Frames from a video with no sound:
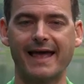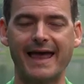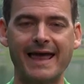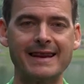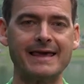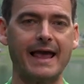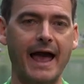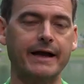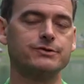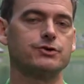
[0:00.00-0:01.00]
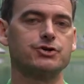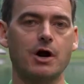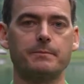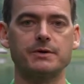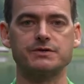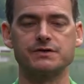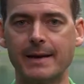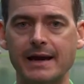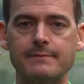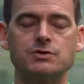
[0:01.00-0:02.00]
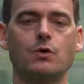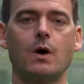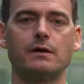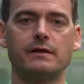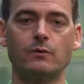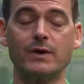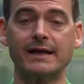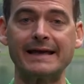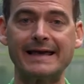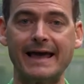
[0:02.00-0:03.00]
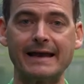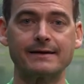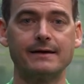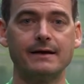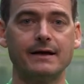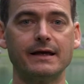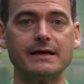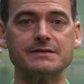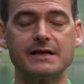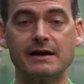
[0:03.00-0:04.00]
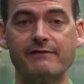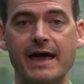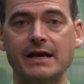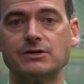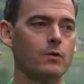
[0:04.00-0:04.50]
any extra sharpness and image quality that we can get is an advantage.